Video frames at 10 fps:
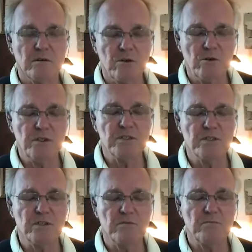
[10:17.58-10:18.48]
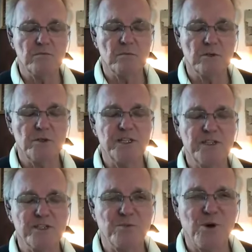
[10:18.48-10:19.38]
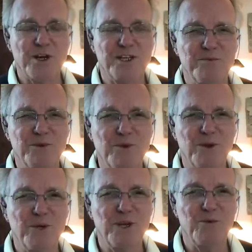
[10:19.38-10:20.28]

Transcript: who is doing this work and will